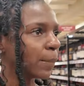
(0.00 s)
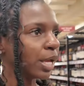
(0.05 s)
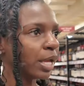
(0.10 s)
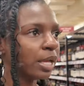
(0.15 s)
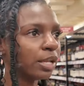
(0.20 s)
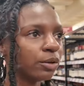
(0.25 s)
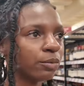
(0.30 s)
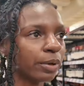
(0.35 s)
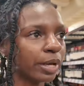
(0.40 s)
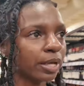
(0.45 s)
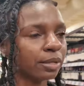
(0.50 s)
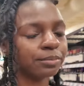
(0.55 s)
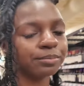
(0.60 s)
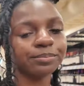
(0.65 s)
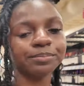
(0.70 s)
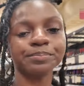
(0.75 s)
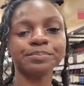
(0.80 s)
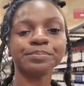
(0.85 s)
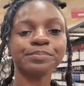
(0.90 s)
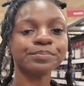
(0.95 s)
But anyway,
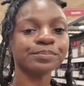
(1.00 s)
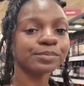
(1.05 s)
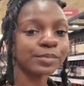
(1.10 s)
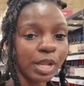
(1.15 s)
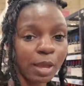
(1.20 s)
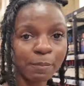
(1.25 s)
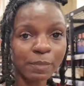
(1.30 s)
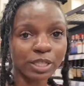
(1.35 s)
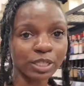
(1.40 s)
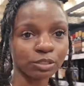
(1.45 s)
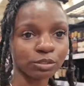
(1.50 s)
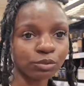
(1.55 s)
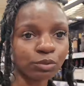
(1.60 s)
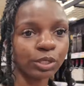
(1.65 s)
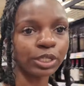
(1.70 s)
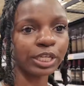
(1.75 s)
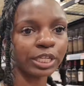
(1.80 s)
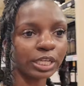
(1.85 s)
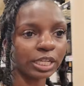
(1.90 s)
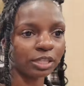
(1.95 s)
I'm at the store
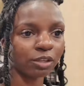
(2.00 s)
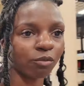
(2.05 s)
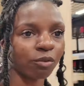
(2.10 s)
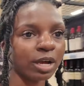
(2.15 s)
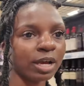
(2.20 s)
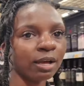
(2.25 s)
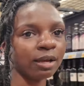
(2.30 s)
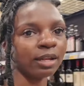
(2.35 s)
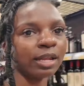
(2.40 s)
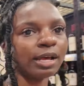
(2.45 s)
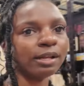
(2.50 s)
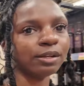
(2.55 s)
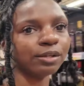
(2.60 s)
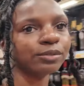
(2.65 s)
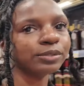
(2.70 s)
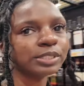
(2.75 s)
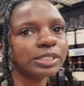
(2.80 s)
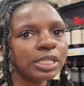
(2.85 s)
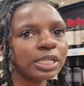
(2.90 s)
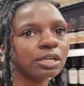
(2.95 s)
looking at the wine. I
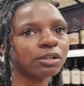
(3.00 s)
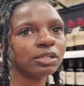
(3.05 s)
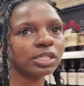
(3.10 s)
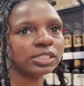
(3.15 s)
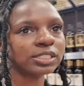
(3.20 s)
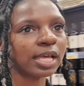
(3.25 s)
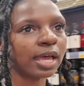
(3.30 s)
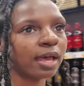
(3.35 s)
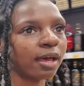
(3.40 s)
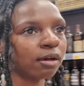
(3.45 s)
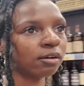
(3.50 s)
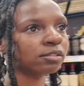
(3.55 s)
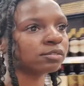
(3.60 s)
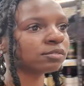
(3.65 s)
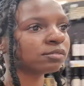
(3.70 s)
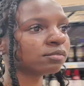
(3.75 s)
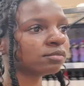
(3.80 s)
don't see it on this aisle.